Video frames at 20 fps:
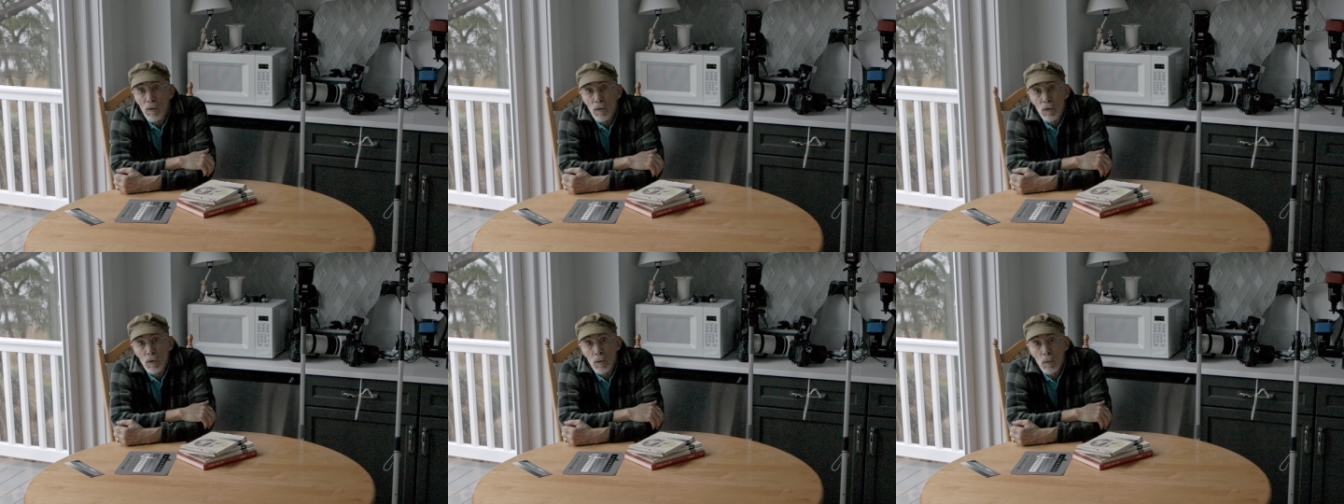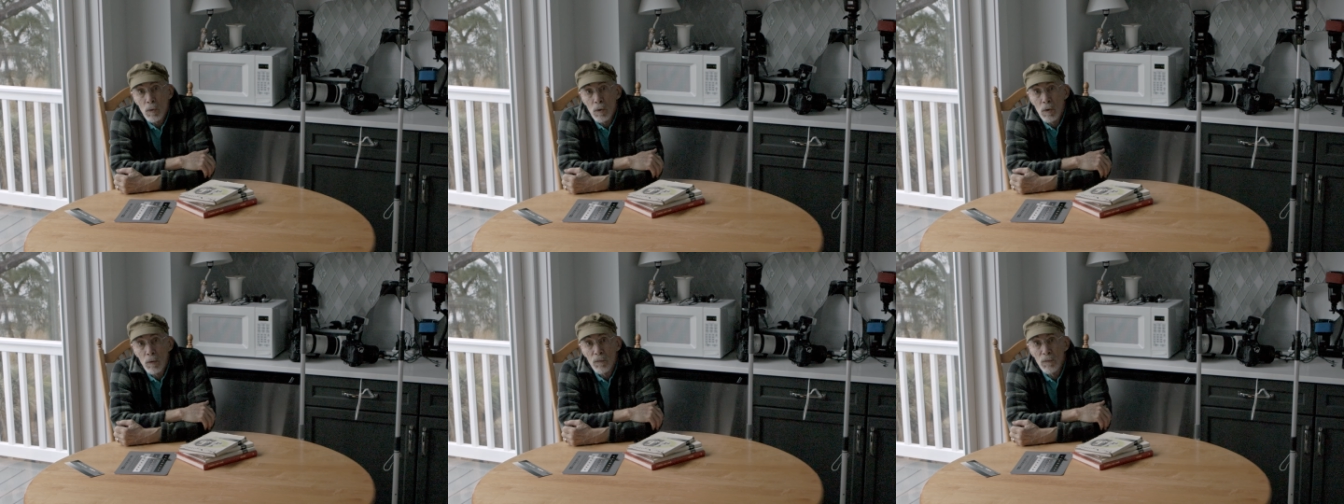
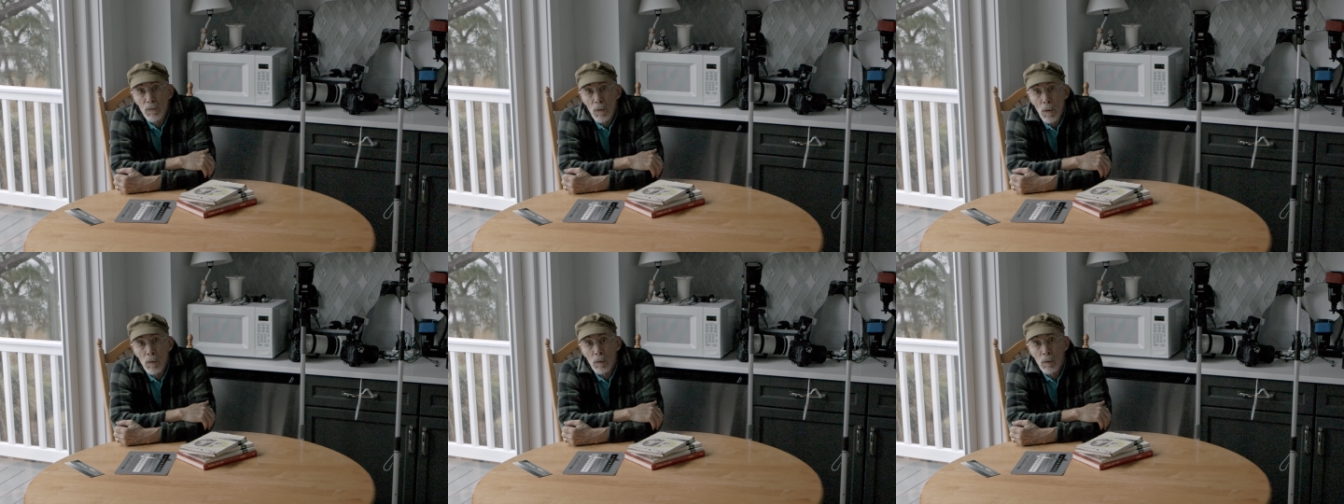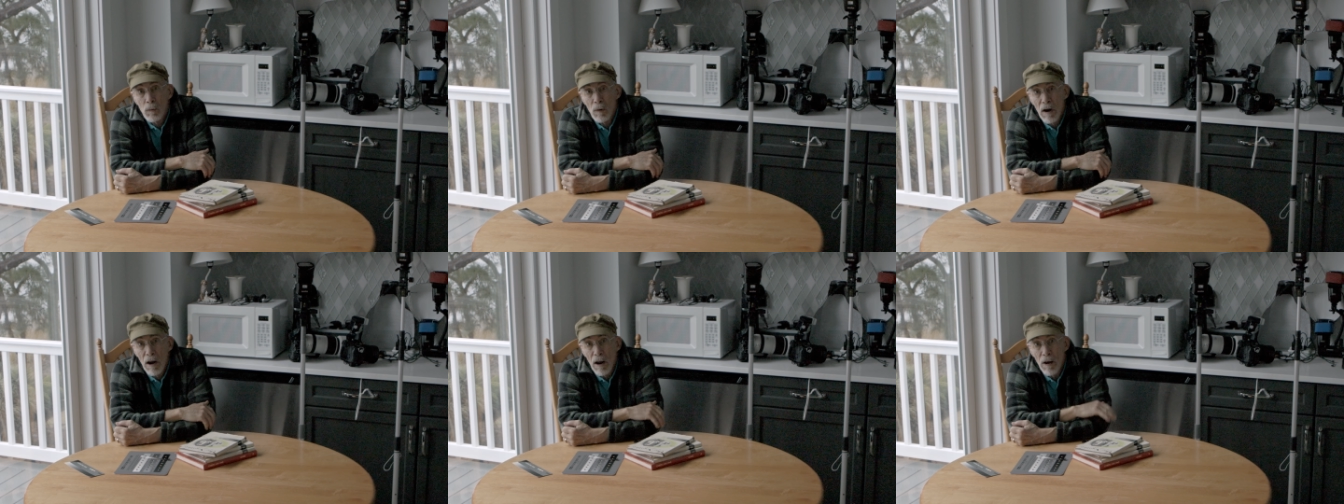you could
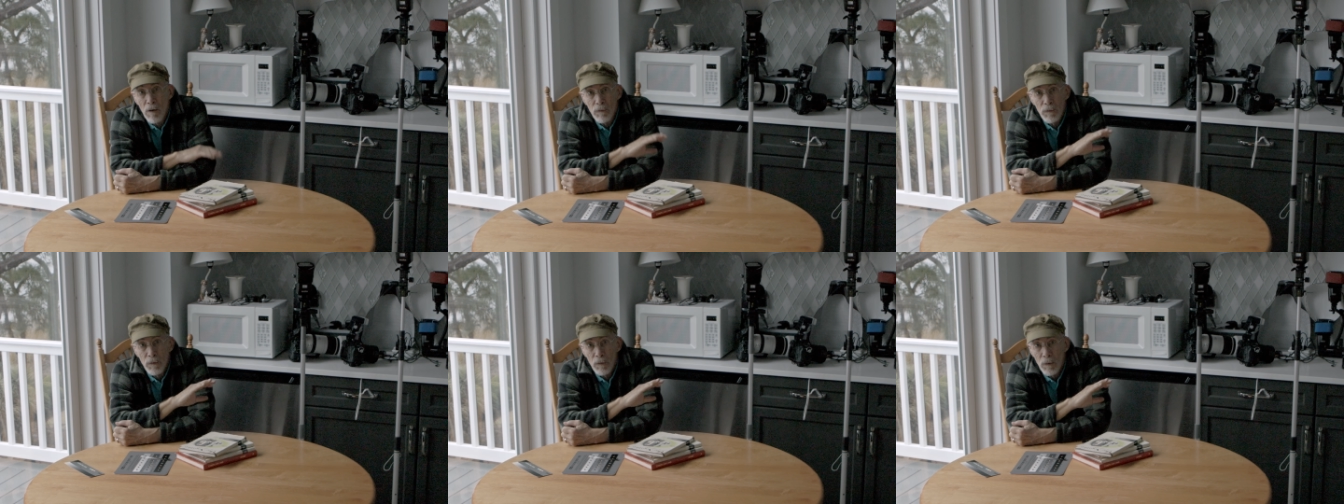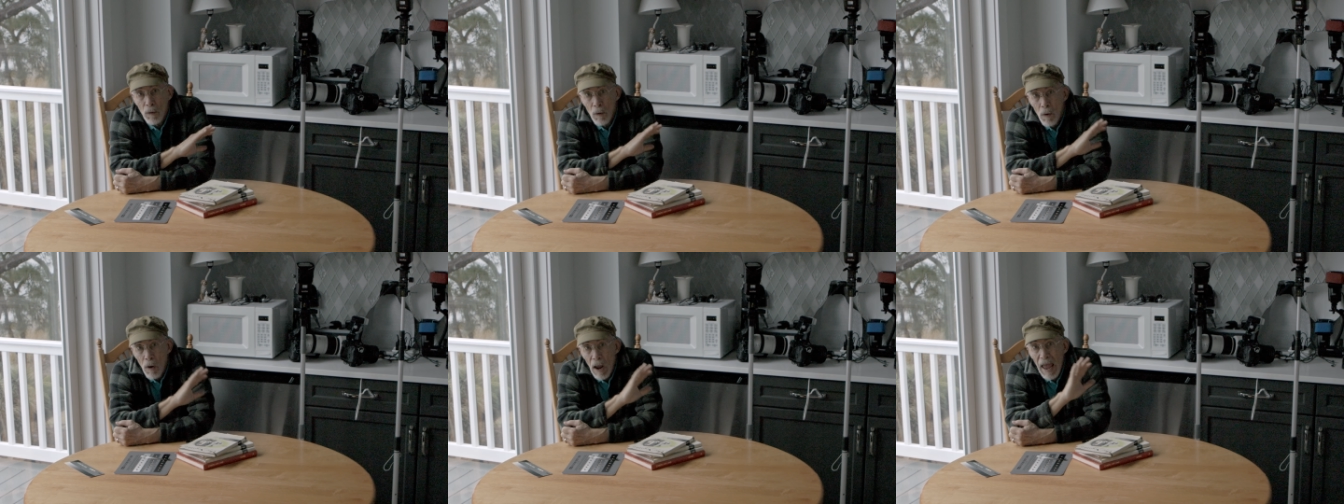
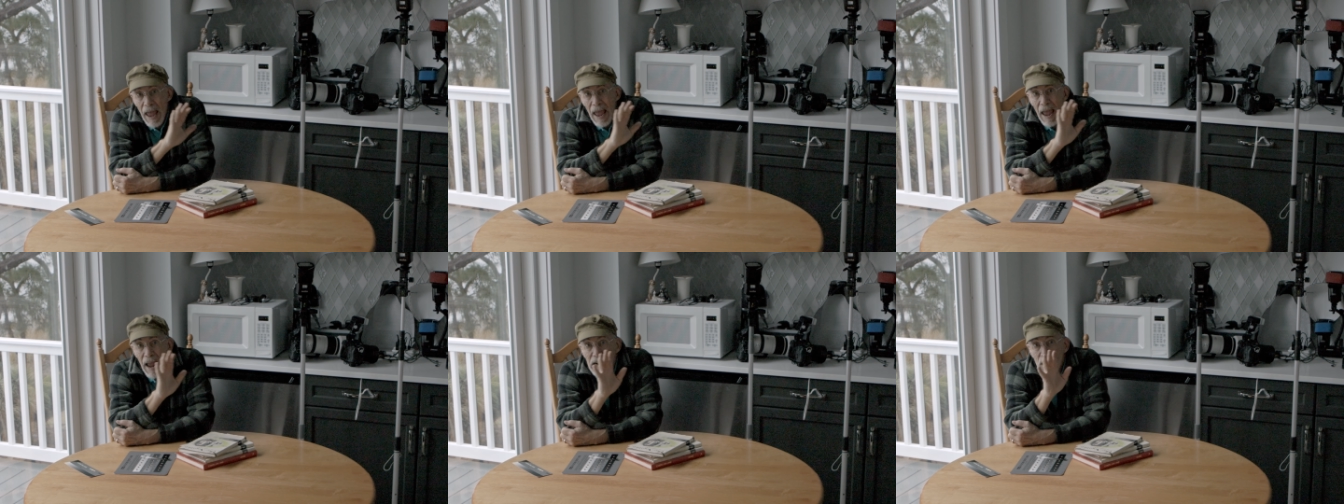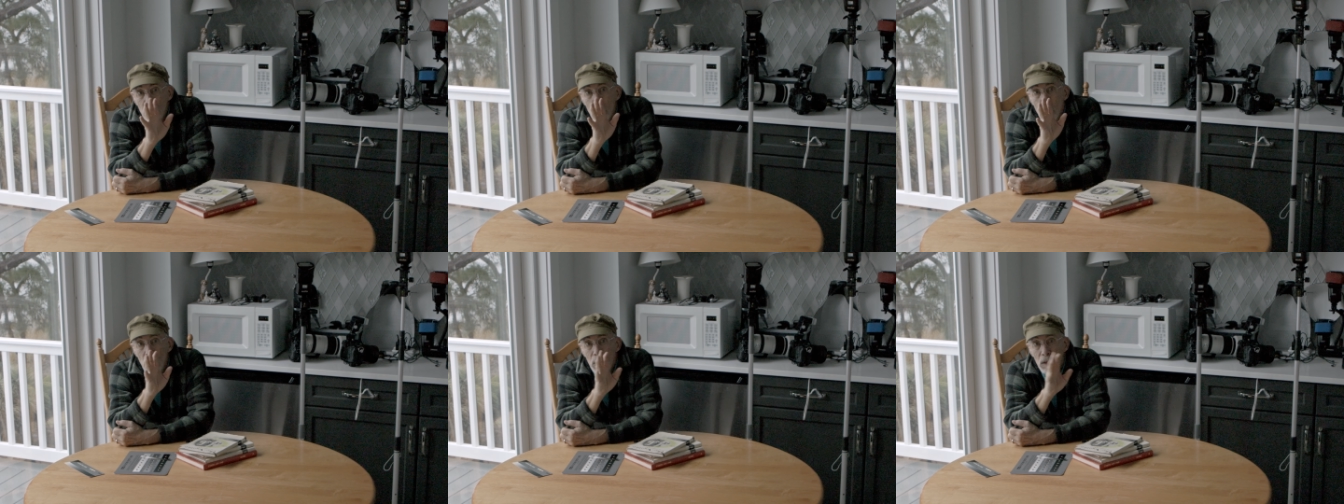photograph
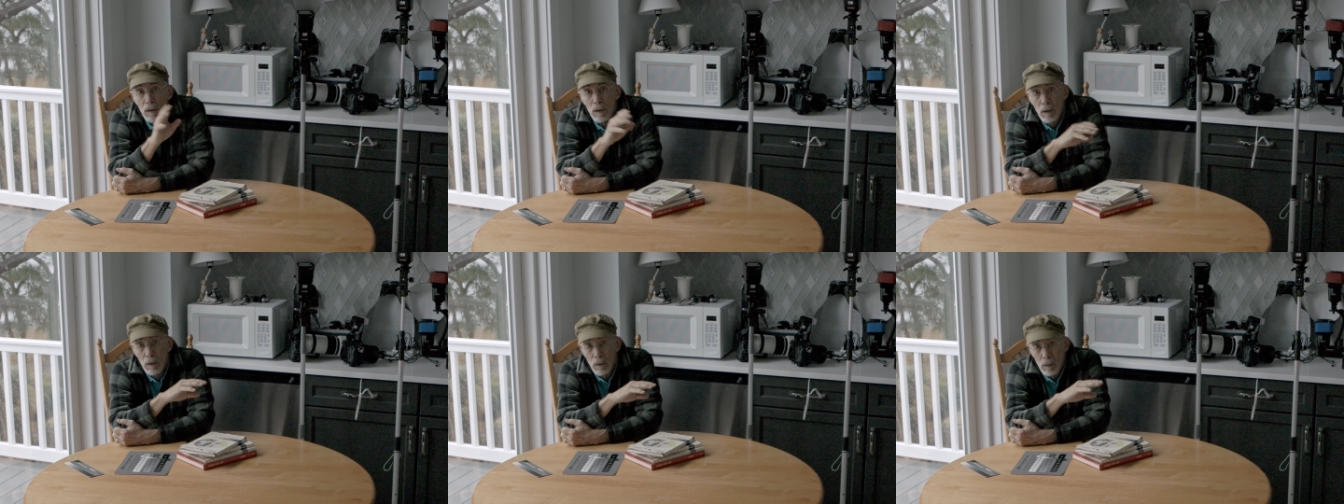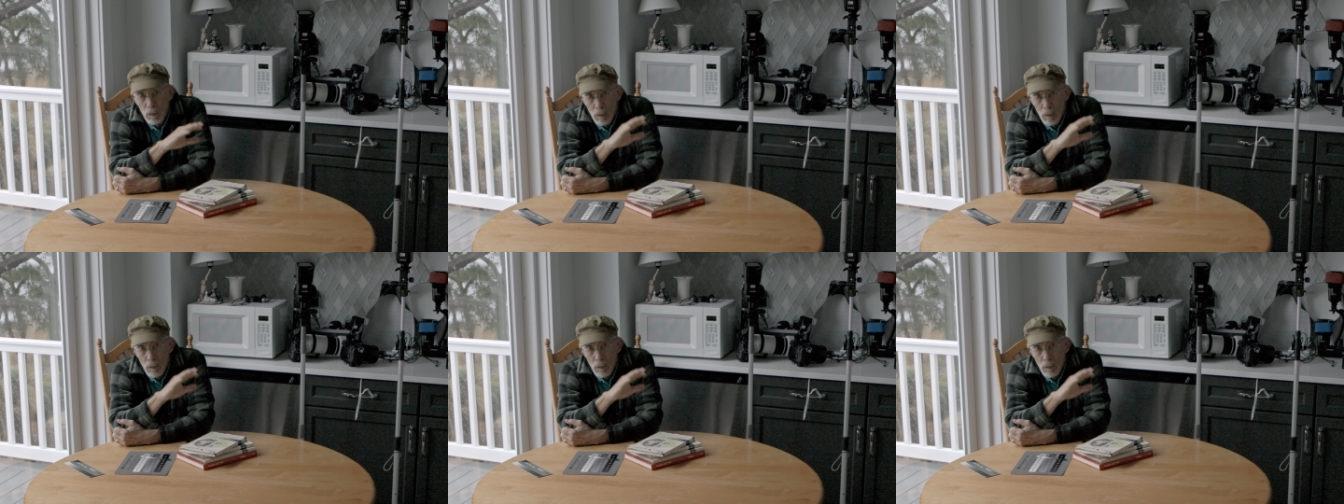accurate